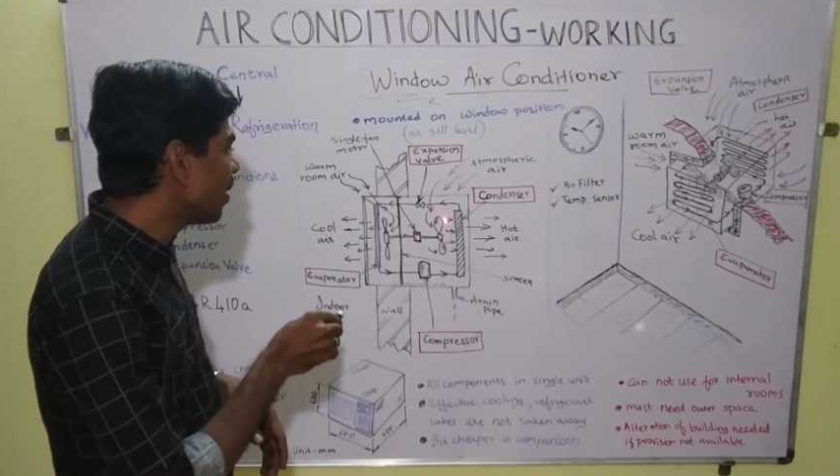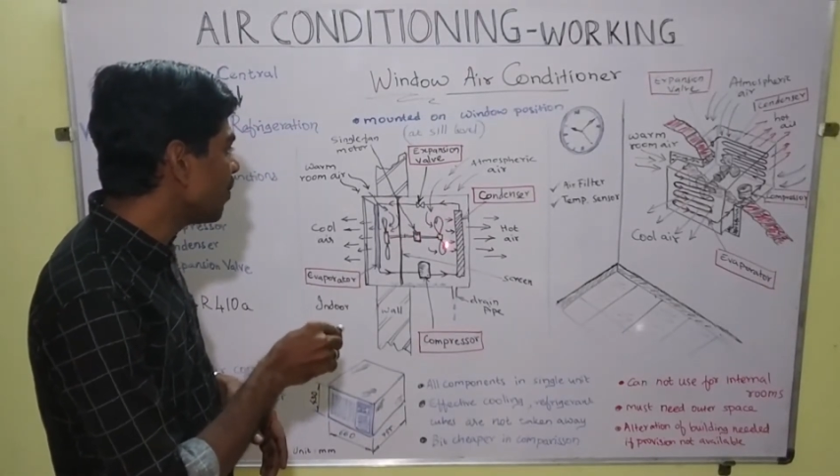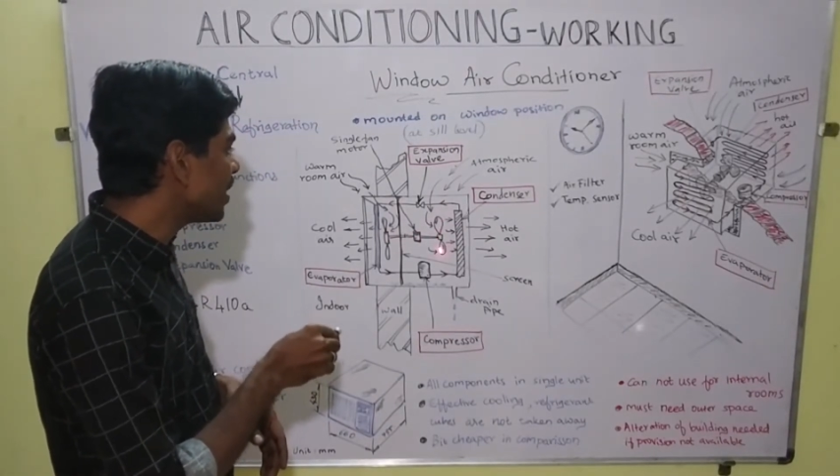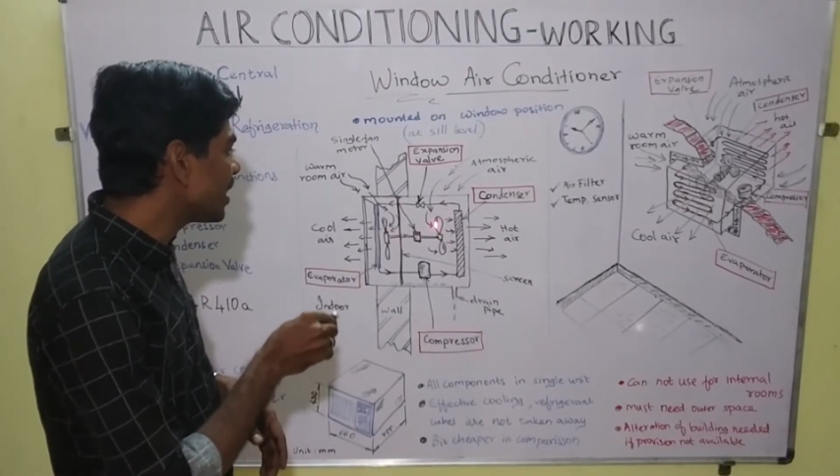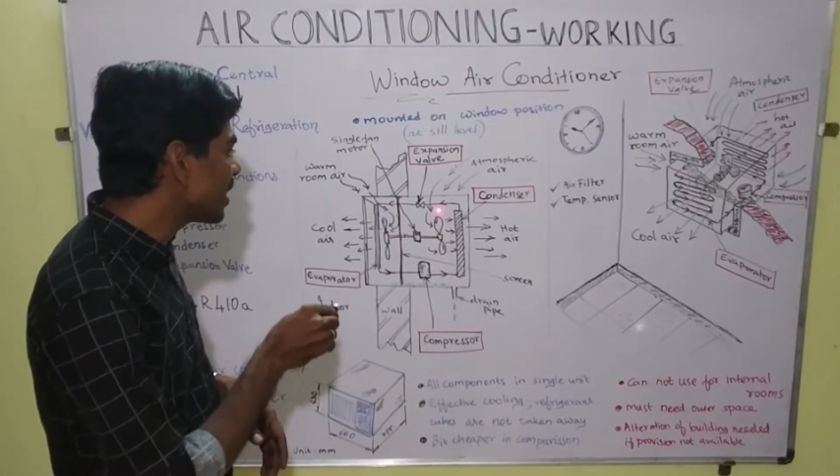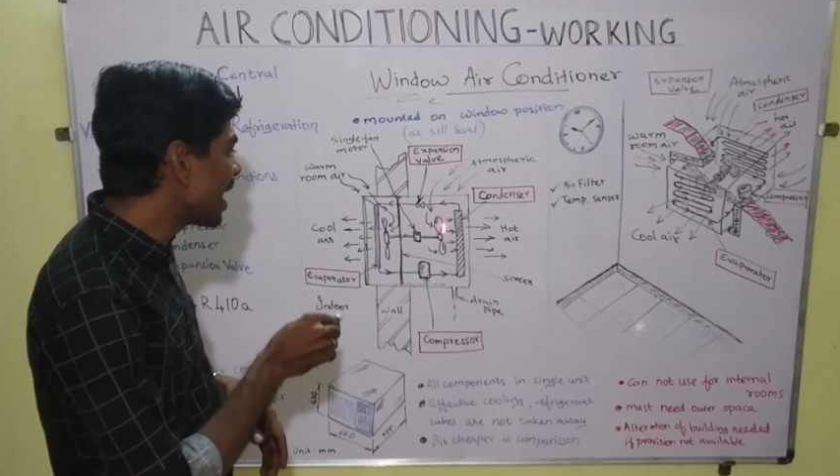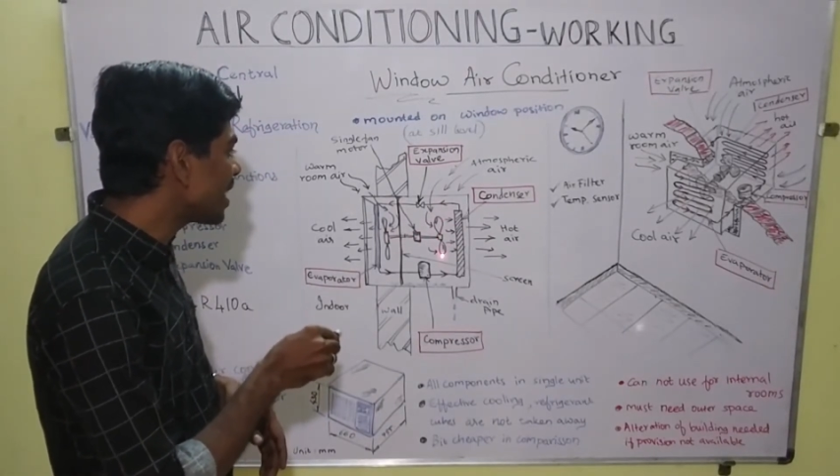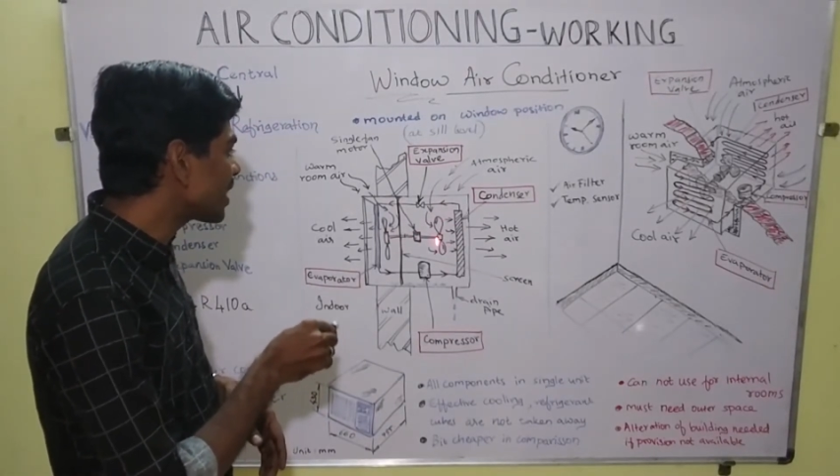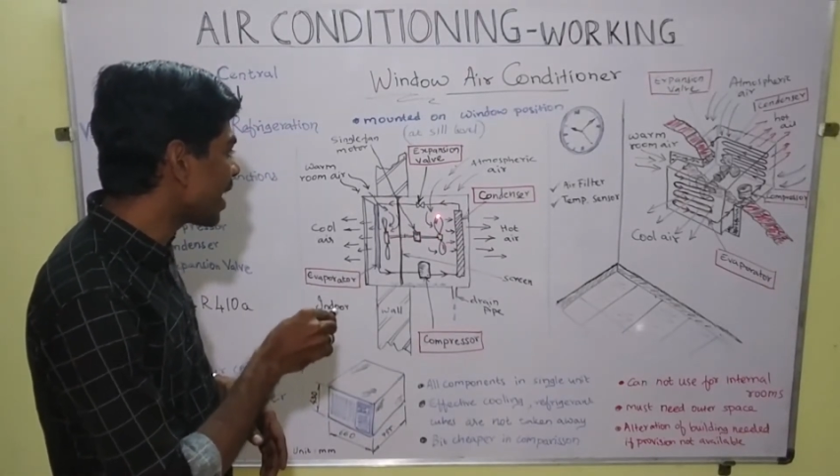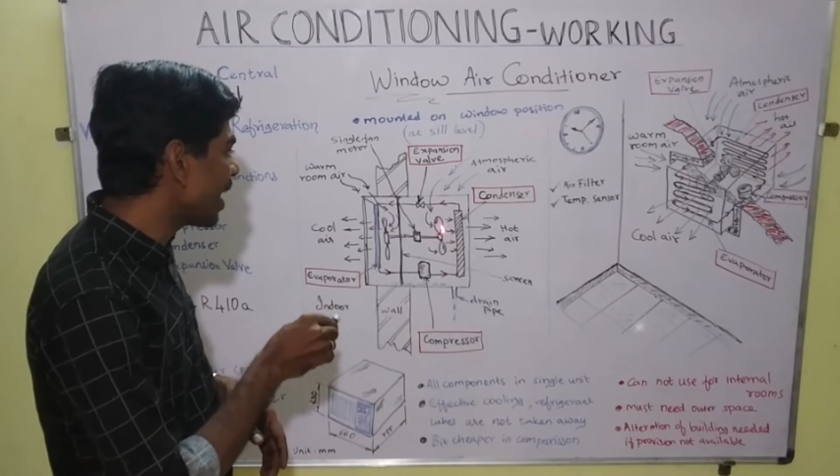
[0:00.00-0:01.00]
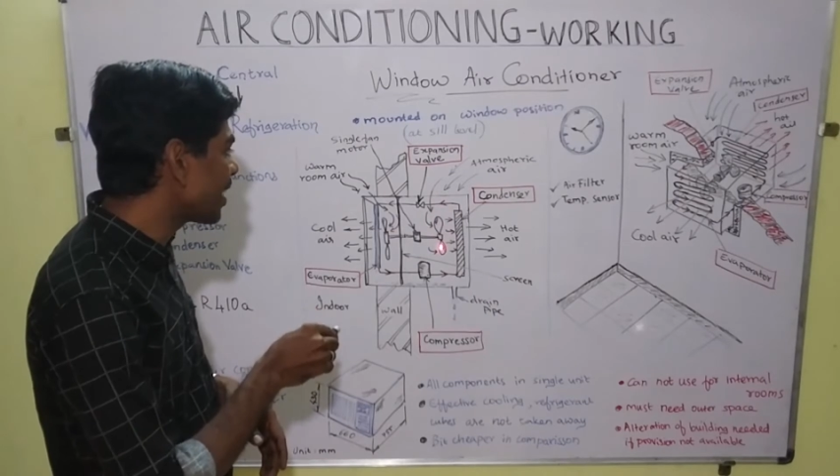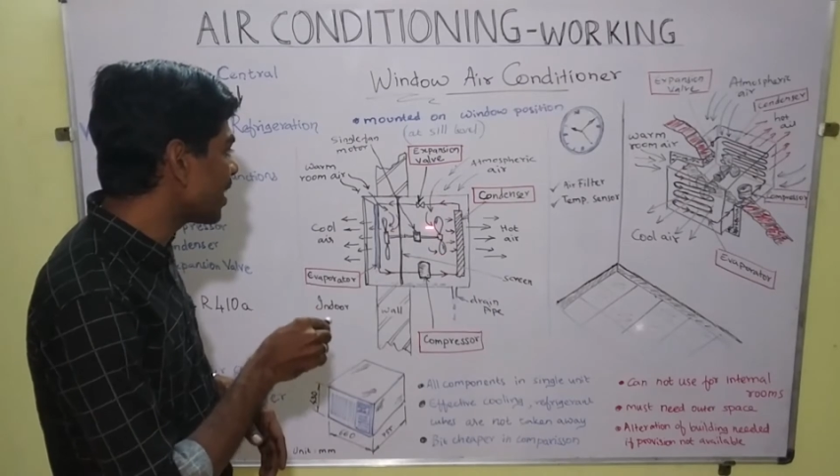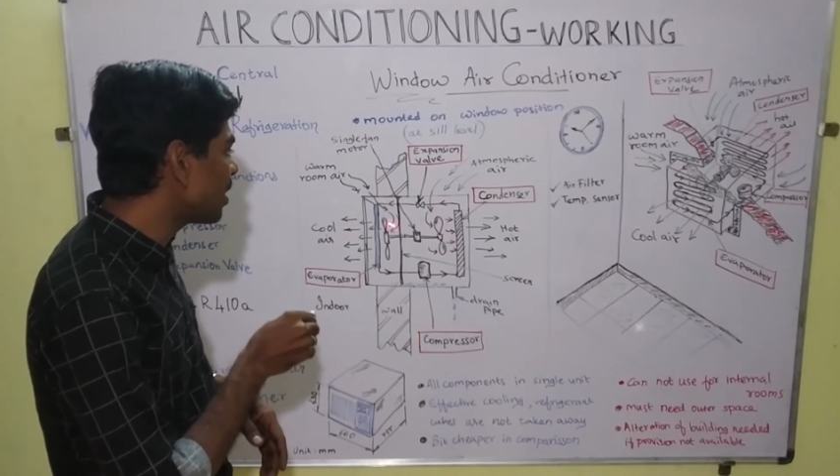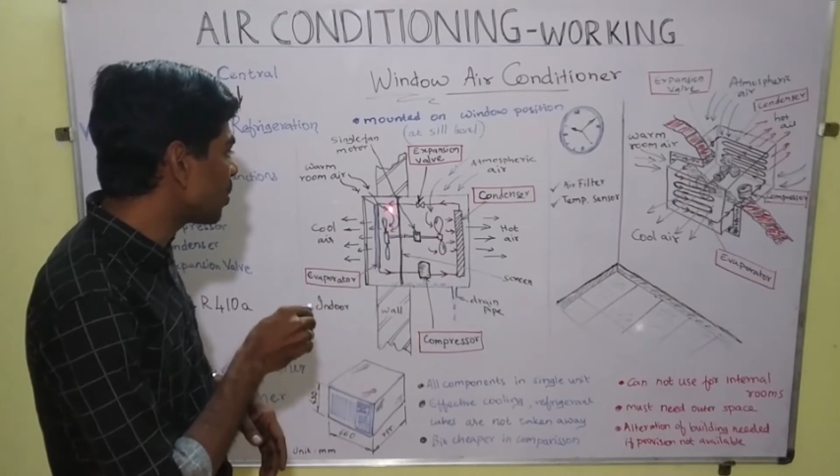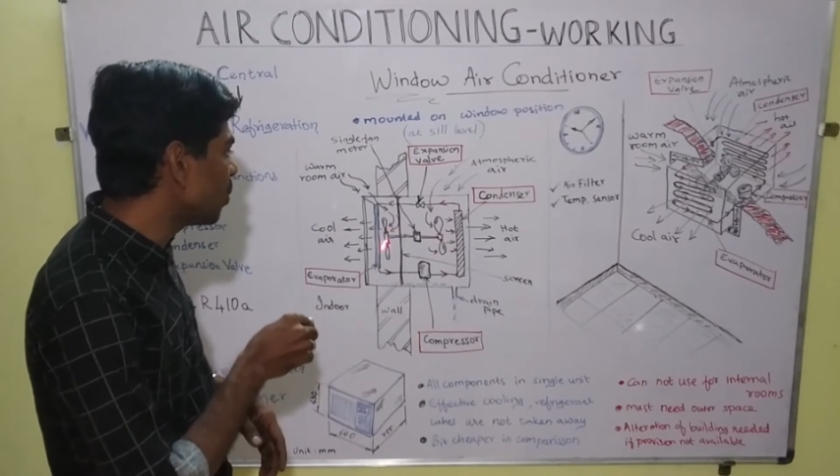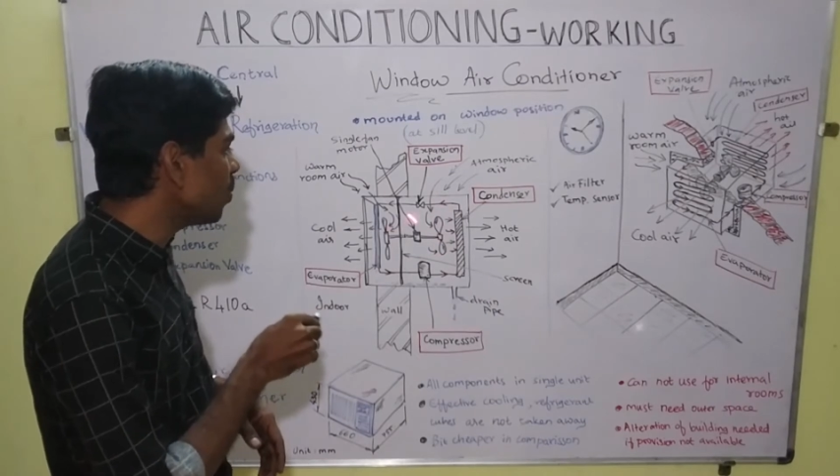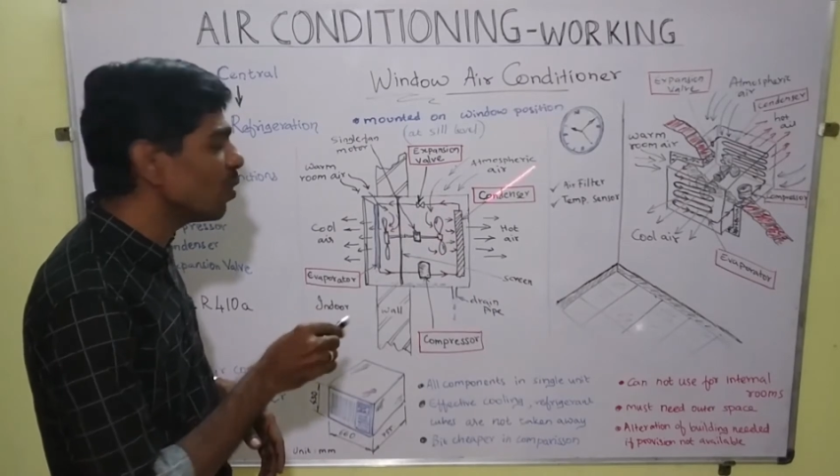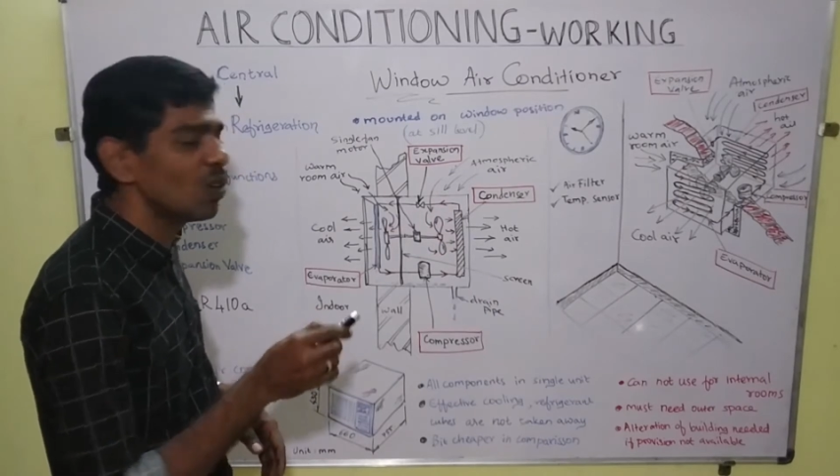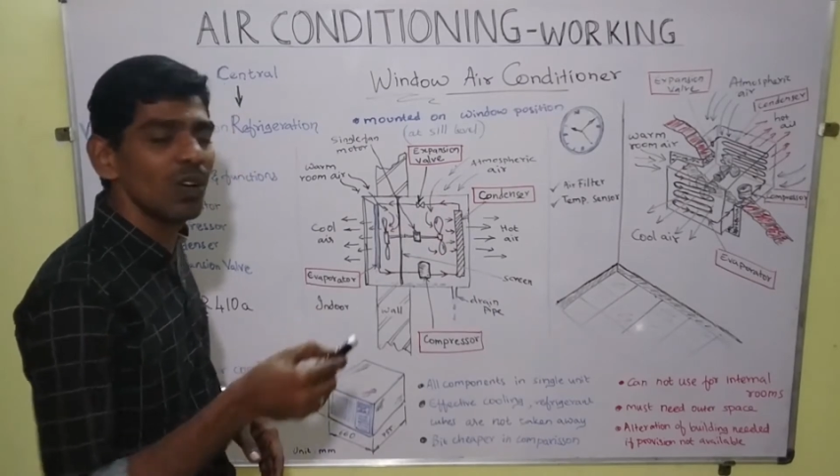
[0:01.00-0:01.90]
which gets connected to